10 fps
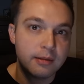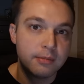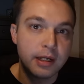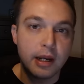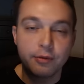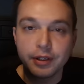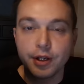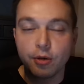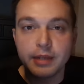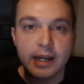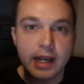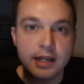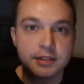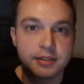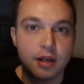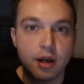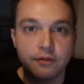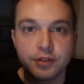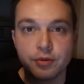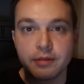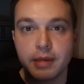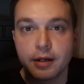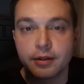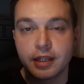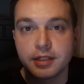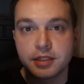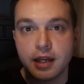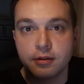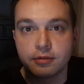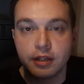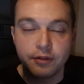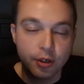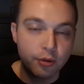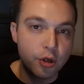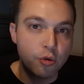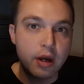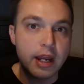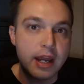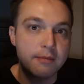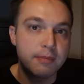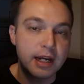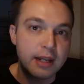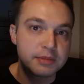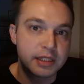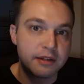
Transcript: but I really hope that guy's off doing better things now. If you don't know who I am, my name's